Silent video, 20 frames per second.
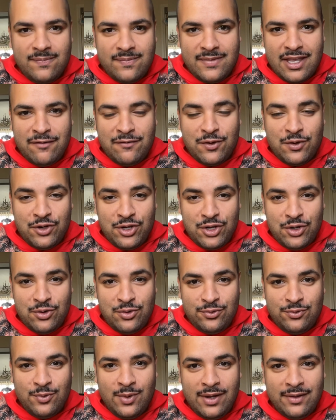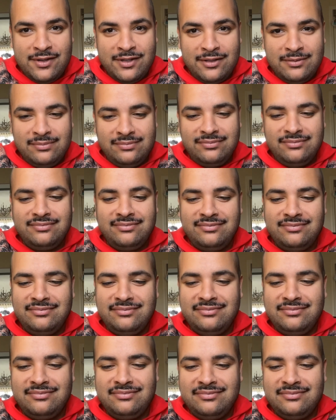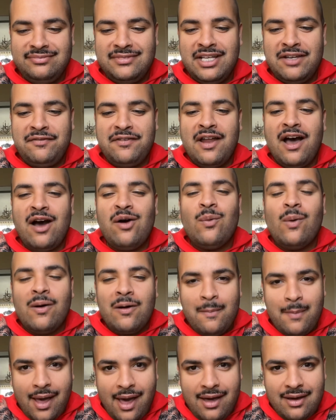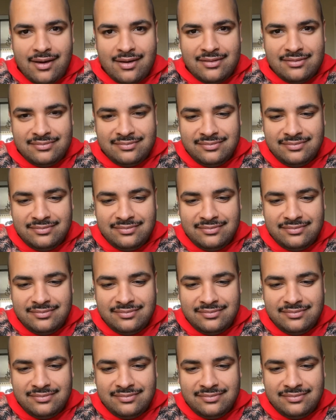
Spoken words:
If you're new, welcome. If not, welcome back.